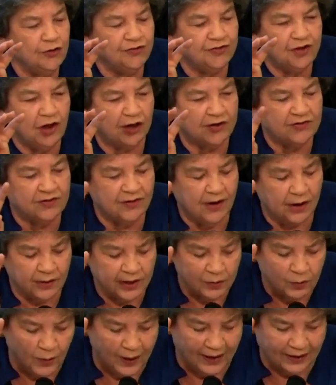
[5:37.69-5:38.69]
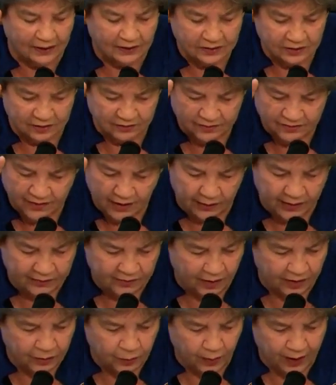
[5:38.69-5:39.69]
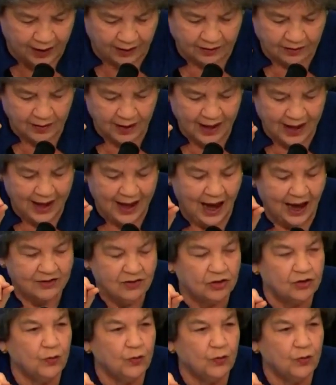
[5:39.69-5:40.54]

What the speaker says: You've done very well, very, very well. I just